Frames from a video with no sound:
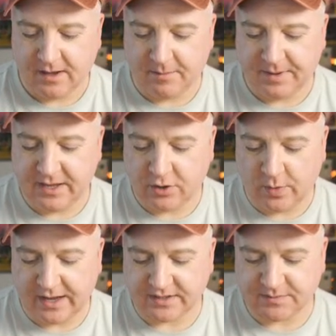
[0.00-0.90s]
a
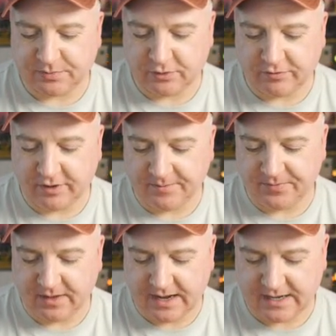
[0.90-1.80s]
Pico Explorer
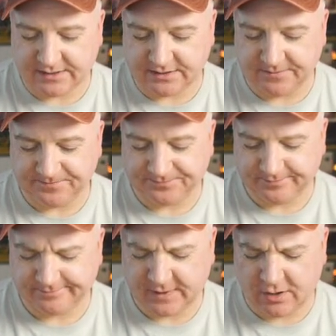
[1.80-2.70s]
hat
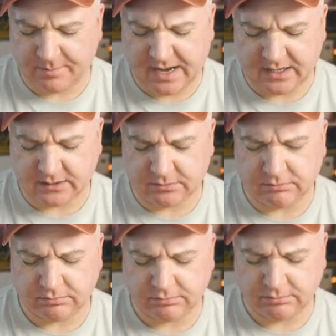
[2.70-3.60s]
uh, pack
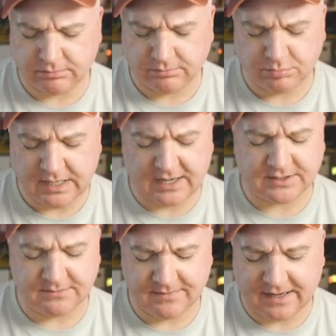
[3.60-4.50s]

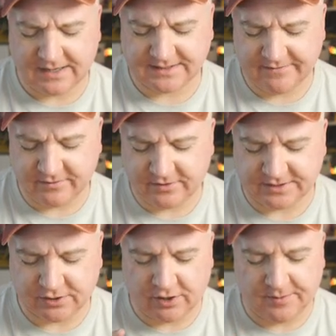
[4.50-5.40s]
hat hat even
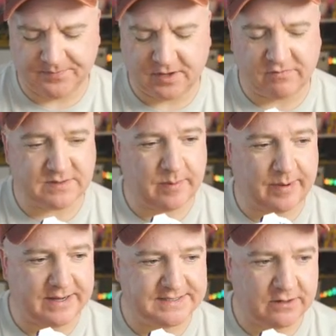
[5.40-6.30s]
because it's got a Raspberry
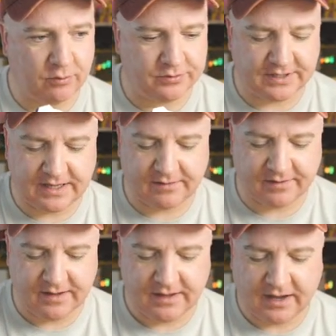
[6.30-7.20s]
Pi Zero
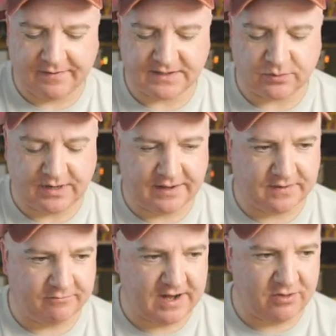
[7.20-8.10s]
underneath and this one
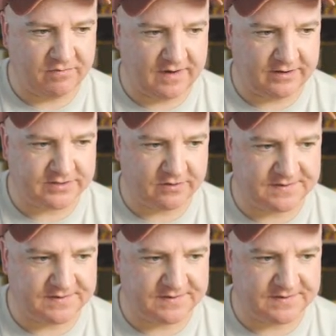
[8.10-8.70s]
had the rangefinder sort